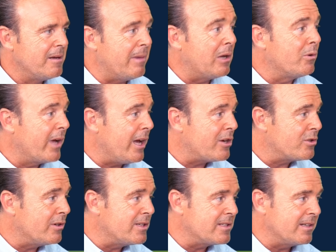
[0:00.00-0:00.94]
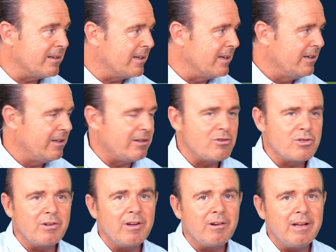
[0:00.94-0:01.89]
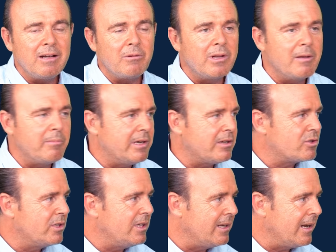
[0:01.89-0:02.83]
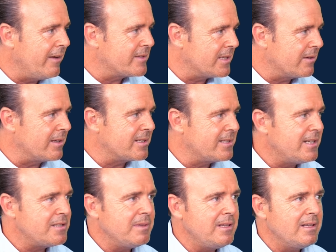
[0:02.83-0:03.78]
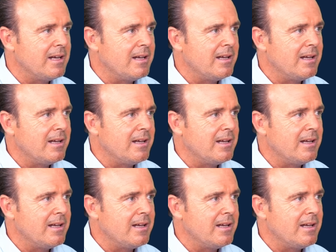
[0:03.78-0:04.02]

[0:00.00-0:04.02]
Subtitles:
My education is engineering with a PhD in life cycle assessment.